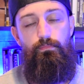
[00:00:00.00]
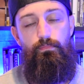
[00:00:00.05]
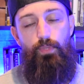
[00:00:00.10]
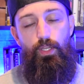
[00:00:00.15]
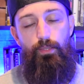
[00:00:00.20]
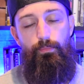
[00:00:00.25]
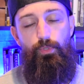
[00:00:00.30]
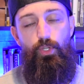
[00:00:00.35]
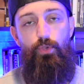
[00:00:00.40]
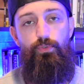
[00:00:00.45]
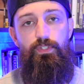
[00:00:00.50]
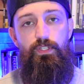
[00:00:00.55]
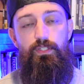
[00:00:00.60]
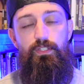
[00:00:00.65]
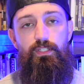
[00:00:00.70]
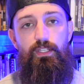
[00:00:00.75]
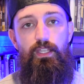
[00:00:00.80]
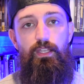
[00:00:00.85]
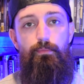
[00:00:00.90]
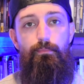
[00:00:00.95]
hypnosis
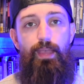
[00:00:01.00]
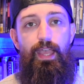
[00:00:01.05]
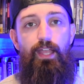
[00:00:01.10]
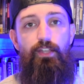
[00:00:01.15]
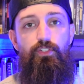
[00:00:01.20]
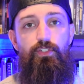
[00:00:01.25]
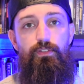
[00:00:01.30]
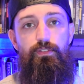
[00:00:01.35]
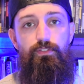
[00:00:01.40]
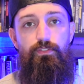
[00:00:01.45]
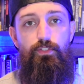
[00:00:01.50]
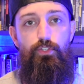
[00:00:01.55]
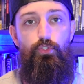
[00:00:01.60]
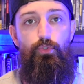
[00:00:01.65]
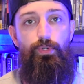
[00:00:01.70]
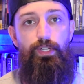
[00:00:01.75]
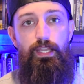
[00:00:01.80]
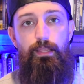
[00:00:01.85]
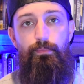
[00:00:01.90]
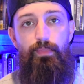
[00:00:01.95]
scene matches the
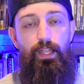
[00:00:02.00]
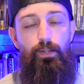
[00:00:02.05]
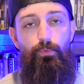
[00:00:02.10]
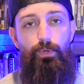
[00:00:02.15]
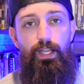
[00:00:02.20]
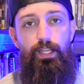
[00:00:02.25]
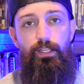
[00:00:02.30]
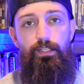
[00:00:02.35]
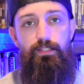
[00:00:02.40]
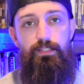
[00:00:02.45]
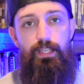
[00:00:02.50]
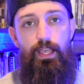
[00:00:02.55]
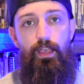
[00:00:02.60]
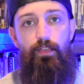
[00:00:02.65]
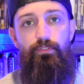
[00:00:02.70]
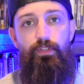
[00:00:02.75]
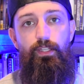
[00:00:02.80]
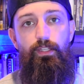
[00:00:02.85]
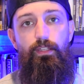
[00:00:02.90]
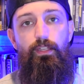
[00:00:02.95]
dream that Regan is
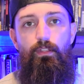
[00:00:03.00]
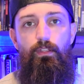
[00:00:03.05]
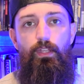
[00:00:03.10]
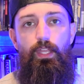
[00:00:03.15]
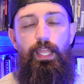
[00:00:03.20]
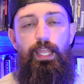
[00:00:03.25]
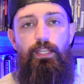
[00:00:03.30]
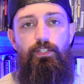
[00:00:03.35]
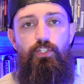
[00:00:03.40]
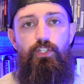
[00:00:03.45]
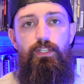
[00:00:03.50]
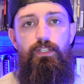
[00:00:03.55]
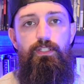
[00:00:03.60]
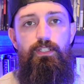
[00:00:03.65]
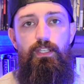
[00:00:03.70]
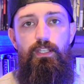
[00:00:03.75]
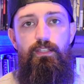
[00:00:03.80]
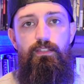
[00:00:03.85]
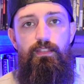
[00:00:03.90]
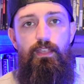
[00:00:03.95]
having. And she
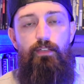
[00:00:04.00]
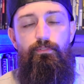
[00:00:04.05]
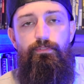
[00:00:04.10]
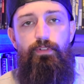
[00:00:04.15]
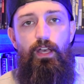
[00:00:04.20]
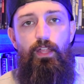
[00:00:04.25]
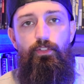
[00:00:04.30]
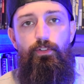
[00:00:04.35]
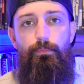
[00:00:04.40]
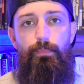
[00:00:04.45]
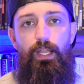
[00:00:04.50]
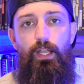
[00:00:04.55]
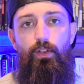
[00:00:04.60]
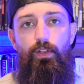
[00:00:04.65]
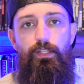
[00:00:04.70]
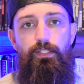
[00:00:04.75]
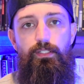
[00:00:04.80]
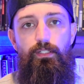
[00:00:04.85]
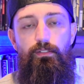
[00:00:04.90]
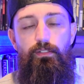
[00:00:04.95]
sees that Father
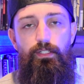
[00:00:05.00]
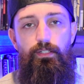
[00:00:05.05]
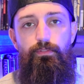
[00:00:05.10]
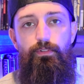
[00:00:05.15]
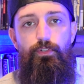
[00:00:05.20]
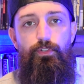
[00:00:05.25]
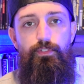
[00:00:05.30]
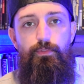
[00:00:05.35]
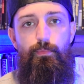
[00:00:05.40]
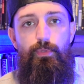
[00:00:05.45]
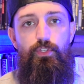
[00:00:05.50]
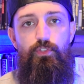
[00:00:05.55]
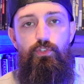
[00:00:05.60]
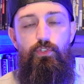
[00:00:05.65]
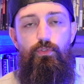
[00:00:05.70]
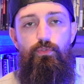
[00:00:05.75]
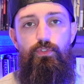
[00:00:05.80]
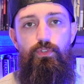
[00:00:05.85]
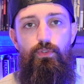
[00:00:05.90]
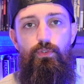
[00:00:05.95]
Marin delivers
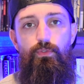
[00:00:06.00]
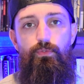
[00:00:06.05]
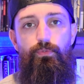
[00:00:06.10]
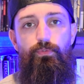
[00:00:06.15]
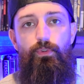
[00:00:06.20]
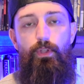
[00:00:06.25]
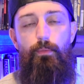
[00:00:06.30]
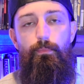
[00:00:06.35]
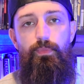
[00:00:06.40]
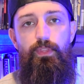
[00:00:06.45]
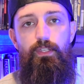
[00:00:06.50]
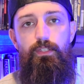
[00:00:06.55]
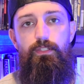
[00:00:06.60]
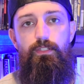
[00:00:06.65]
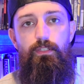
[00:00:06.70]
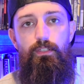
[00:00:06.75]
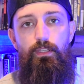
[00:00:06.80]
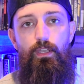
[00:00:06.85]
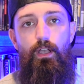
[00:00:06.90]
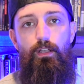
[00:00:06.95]
Pazuzu from
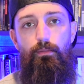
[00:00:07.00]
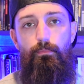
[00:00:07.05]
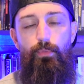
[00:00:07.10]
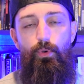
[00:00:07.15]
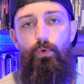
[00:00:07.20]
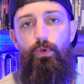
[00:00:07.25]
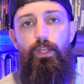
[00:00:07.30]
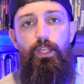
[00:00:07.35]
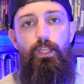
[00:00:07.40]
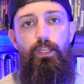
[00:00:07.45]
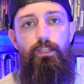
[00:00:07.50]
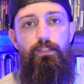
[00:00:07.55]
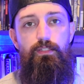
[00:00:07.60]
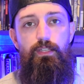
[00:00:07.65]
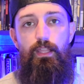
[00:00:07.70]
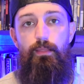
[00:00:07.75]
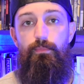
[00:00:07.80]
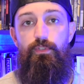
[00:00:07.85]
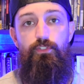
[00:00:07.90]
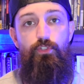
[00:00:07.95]
this young boy. His
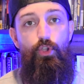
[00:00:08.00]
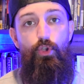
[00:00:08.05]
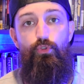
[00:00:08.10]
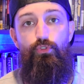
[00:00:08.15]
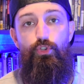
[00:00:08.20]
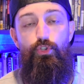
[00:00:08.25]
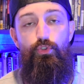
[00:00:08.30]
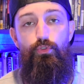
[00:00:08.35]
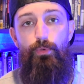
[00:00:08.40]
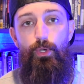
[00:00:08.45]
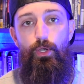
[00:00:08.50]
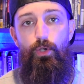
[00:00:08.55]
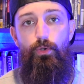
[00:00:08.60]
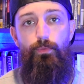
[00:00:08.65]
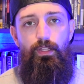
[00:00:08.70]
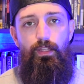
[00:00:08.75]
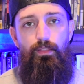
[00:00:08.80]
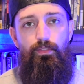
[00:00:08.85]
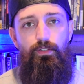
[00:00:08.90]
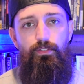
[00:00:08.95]
name is
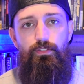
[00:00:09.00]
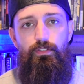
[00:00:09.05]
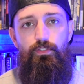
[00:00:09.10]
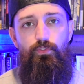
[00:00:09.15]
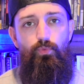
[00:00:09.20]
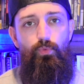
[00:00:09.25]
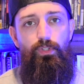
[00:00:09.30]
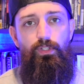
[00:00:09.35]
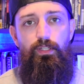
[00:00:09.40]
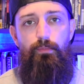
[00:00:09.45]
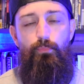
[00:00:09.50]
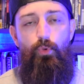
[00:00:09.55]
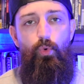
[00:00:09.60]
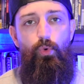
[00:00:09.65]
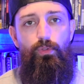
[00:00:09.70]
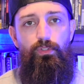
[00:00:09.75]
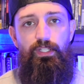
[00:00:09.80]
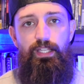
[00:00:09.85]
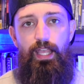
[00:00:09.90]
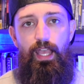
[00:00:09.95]
Kokumo. And there's this really
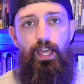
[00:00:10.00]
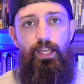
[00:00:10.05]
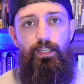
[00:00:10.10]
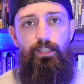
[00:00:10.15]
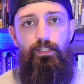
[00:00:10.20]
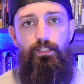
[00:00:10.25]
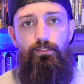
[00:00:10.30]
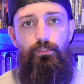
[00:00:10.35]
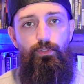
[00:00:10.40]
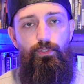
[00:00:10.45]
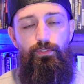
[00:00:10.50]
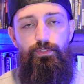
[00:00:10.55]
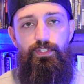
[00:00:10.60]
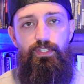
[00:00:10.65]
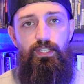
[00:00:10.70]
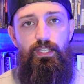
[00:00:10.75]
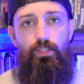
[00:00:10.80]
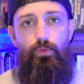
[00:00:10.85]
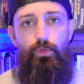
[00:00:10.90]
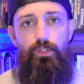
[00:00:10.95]
poorly edited little
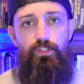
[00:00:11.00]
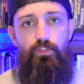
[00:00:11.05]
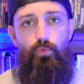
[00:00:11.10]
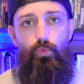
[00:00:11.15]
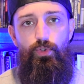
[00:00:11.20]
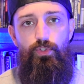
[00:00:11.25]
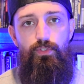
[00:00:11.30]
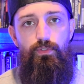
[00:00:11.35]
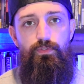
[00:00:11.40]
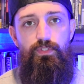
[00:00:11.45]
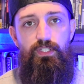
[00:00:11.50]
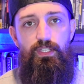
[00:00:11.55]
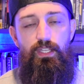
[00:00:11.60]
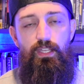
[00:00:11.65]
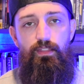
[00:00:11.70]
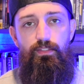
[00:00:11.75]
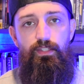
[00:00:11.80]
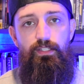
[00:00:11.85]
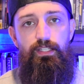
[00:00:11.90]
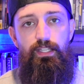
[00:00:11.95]
sequence where you
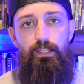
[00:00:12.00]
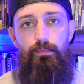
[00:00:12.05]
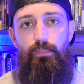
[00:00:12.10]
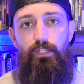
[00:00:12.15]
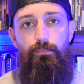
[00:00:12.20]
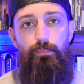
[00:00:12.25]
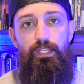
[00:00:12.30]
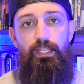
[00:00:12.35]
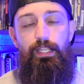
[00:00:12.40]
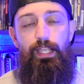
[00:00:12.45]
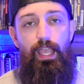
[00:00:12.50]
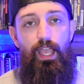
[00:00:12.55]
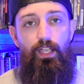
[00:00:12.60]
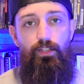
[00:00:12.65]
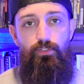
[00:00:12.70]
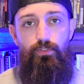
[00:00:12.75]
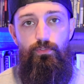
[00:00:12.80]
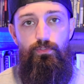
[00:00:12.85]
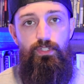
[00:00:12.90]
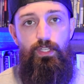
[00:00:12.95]
see the demon being
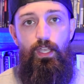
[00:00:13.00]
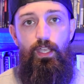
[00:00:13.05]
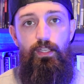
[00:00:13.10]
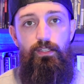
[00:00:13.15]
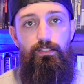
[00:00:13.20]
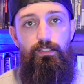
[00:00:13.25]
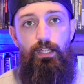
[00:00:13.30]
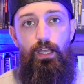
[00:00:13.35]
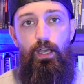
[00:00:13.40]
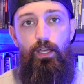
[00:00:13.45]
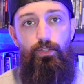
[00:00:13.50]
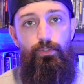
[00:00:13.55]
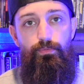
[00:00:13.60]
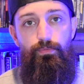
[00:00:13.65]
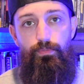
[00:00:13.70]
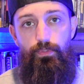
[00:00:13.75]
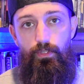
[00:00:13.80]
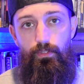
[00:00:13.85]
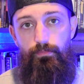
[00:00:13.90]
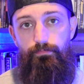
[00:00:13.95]
exorcised out
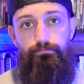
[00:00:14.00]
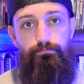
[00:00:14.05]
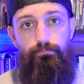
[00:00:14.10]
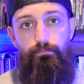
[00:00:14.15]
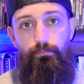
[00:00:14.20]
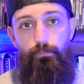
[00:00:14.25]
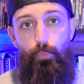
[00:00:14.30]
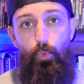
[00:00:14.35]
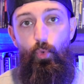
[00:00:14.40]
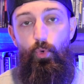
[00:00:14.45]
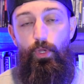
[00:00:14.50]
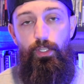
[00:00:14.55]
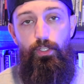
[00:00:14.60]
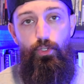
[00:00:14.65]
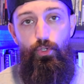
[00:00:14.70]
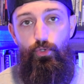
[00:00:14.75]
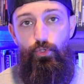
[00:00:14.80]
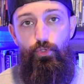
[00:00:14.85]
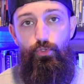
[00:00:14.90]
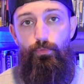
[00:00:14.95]
of the boy
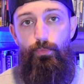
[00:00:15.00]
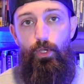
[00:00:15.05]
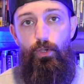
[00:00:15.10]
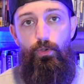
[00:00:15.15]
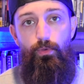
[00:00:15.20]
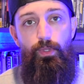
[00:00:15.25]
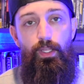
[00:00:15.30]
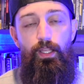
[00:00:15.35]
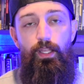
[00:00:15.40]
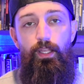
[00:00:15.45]
Kokumo.